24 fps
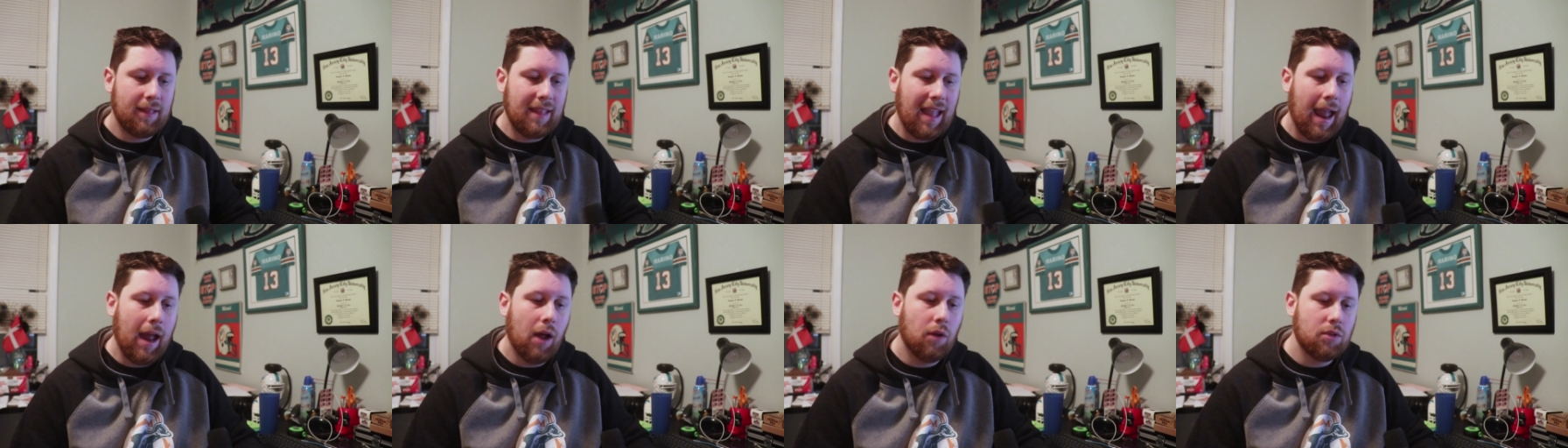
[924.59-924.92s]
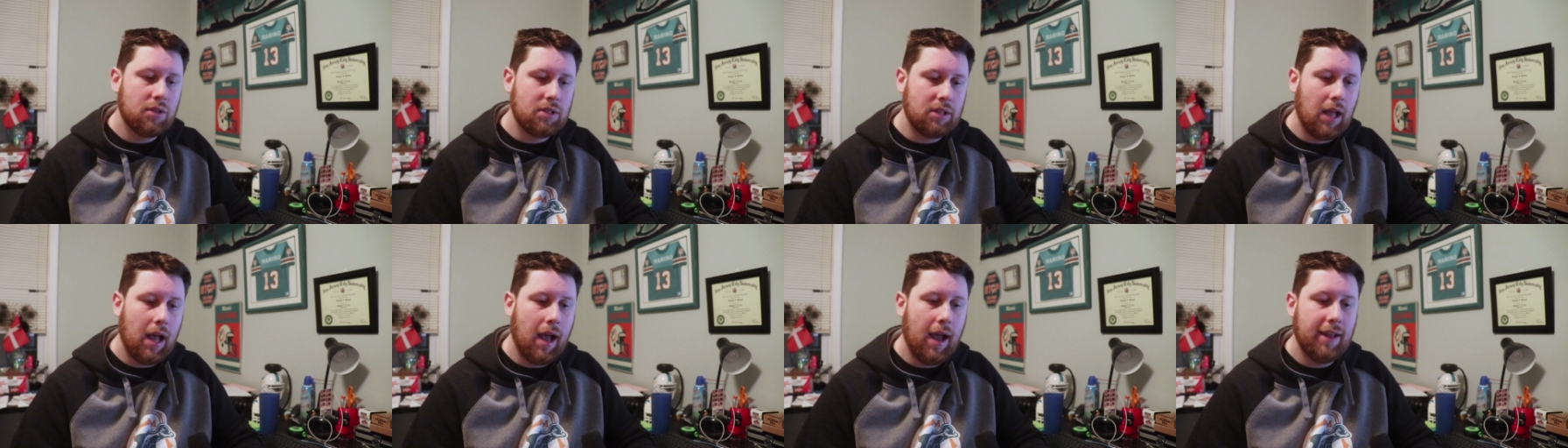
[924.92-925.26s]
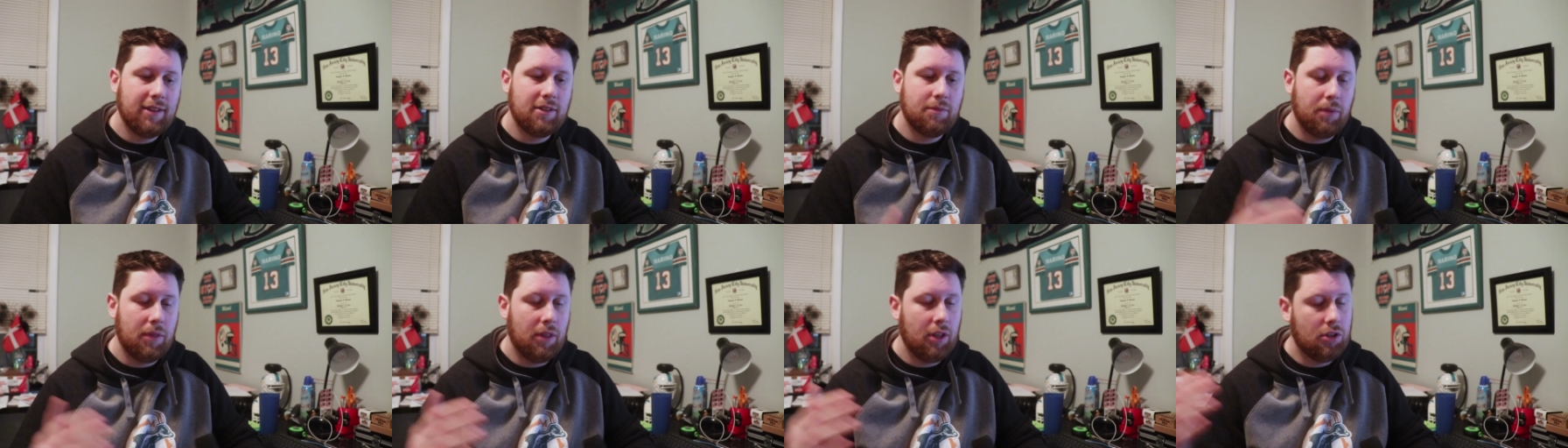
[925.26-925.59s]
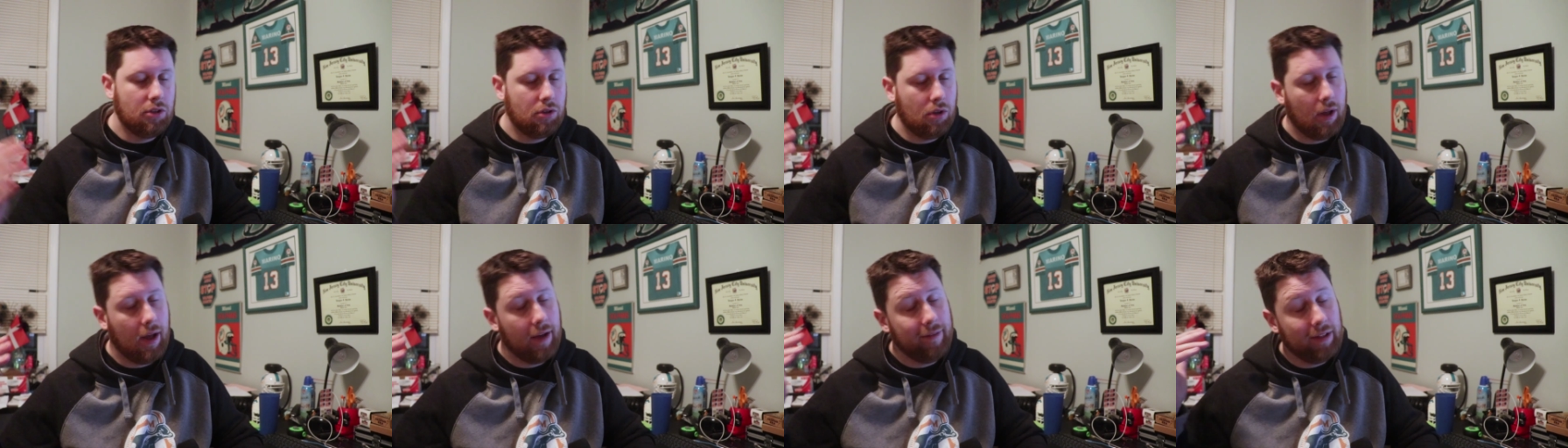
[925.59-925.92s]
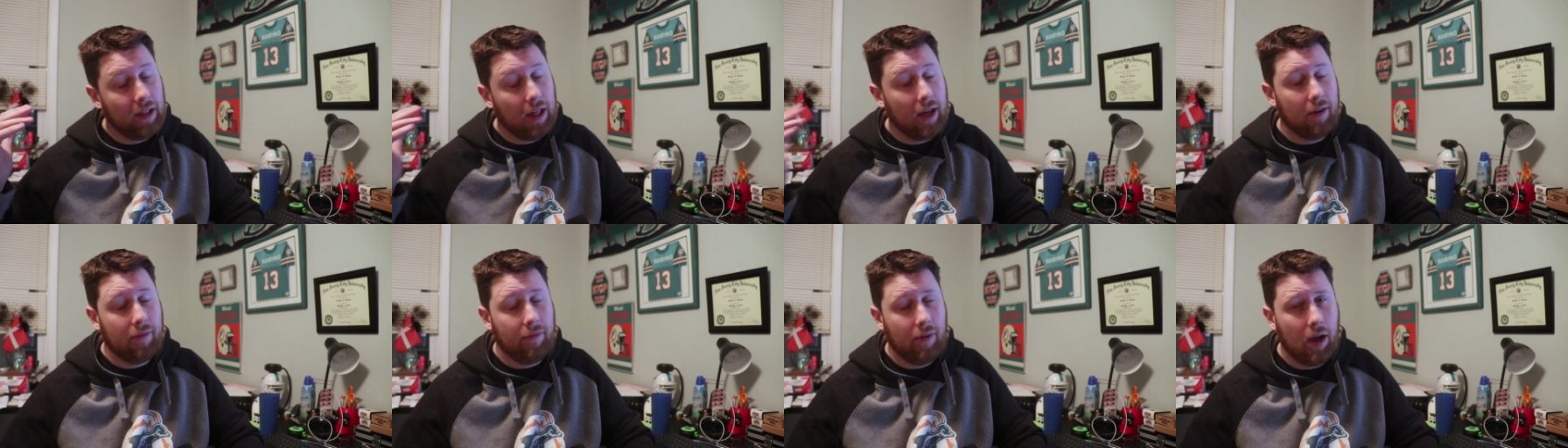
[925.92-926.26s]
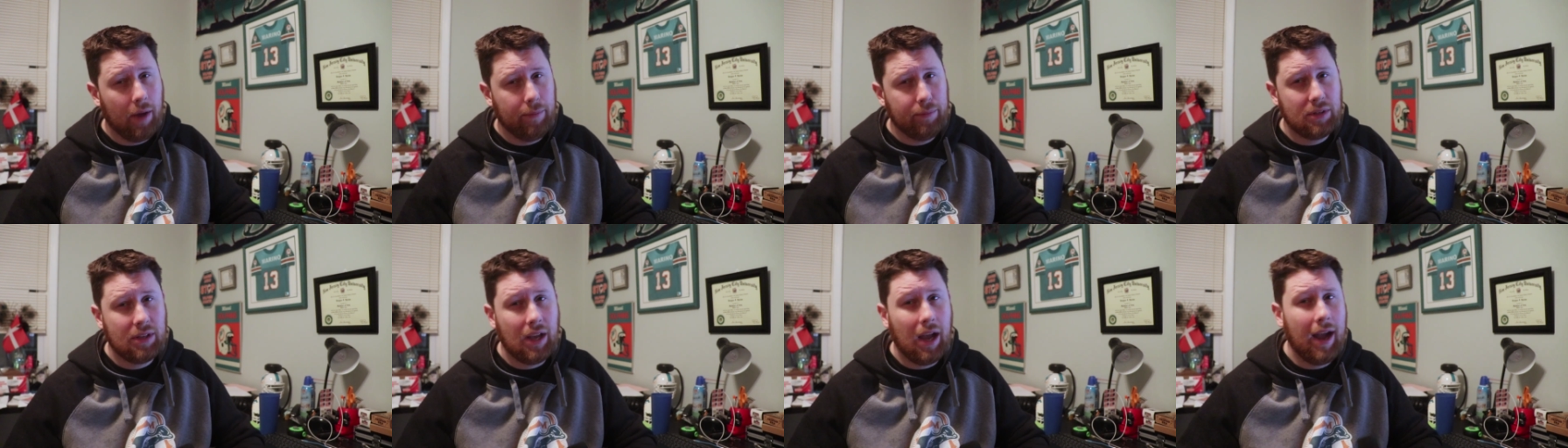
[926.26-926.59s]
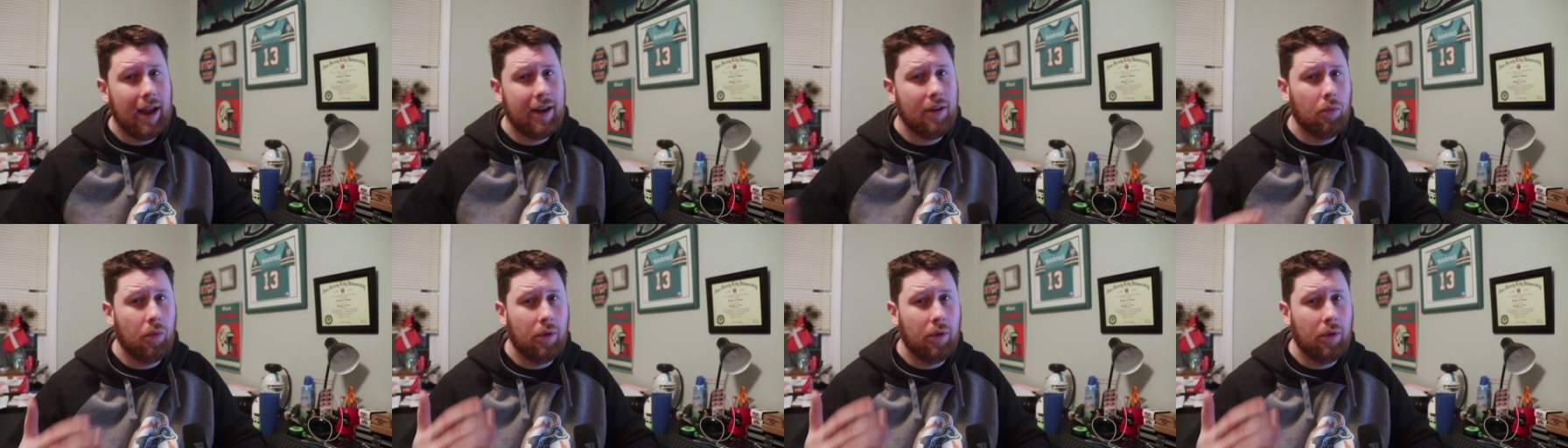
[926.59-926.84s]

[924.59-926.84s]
downsides, but they still have a lot of upside.